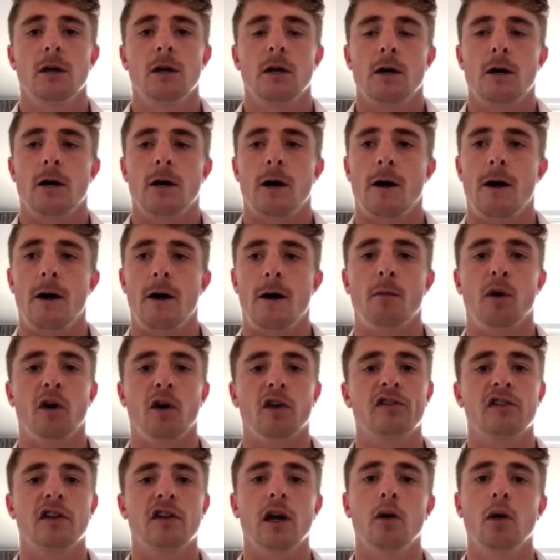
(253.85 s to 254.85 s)
Our
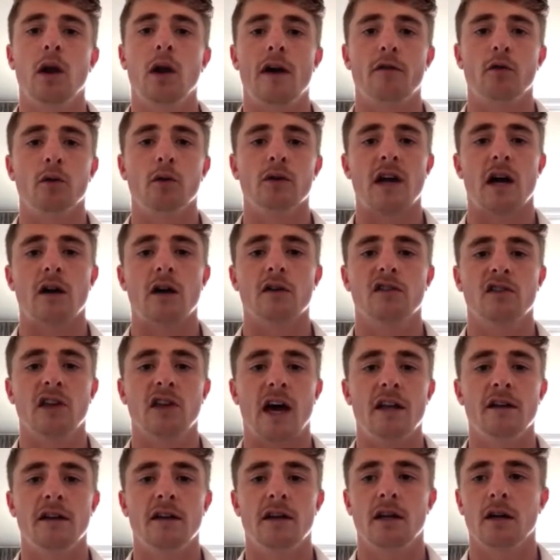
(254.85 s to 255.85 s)
skill level was
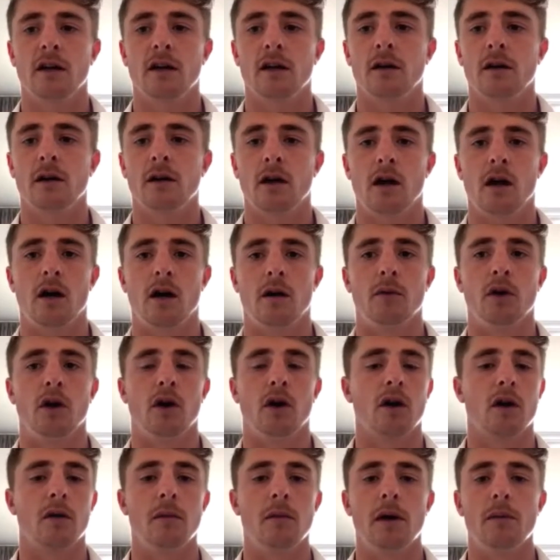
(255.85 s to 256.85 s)
outstanding, and
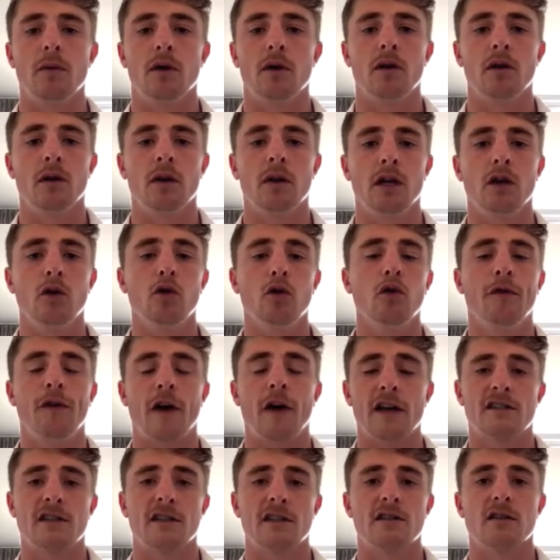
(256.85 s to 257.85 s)
our commitment in all
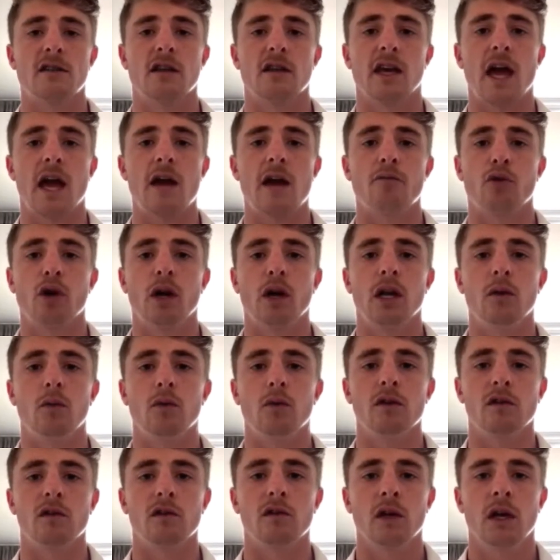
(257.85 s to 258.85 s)
facets of the game really
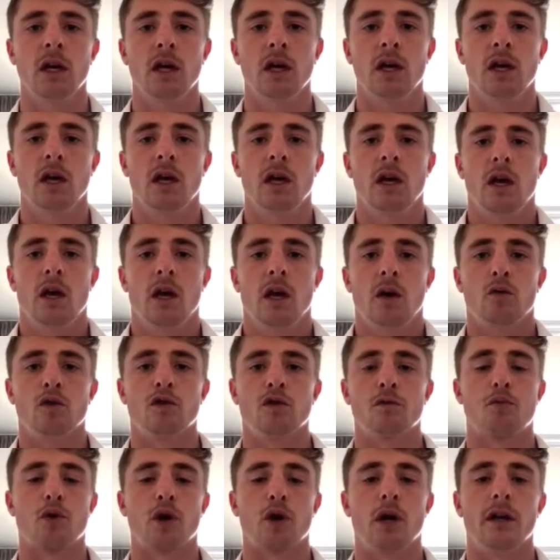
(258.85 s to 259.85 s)
was
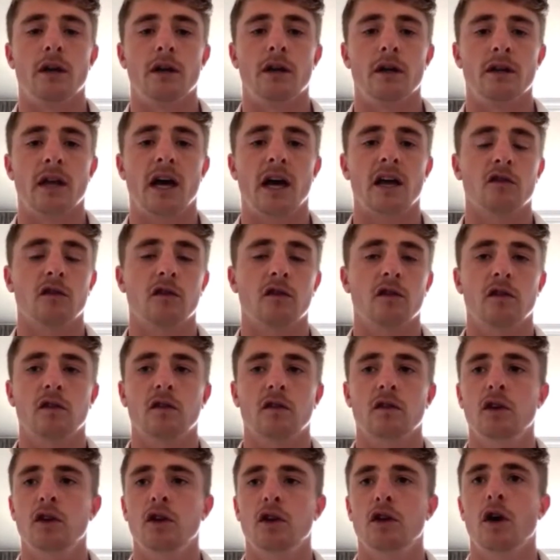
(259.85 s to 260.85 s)
brilliant. And
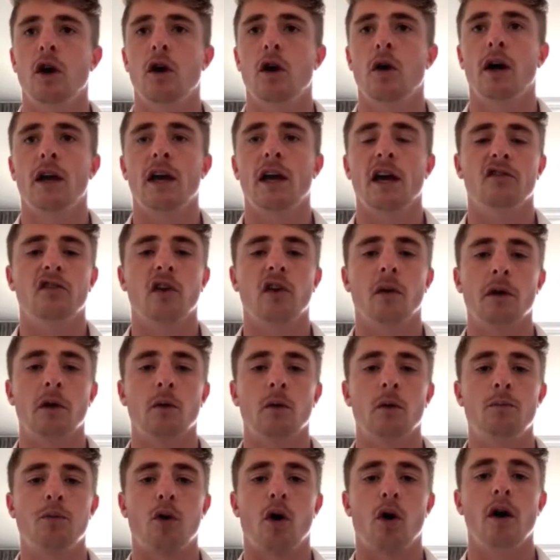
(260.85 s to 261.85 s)
that's, I guess,
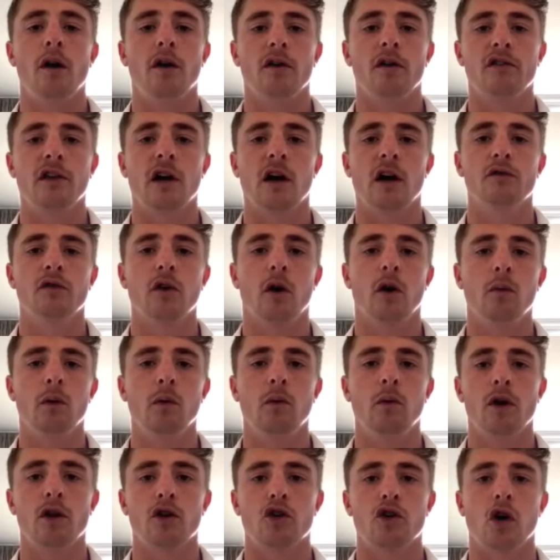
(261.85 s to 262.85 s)
something we pride ourselves on. We
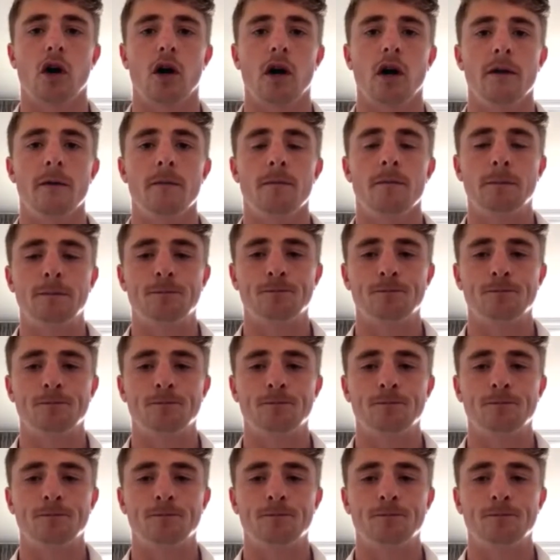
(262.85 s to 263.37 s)
want to try and